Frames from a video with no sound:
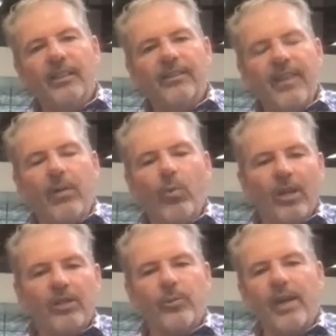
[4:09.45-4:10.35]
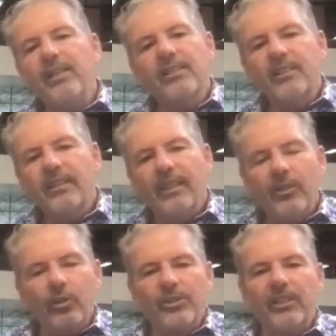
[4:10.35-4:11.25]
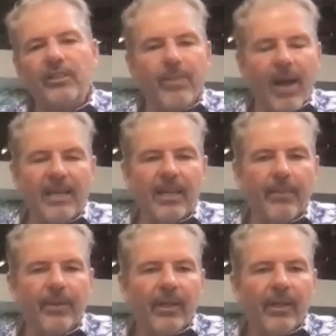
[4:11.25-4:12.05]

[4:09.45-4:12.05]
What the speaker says: that was raced in New Zealand by him,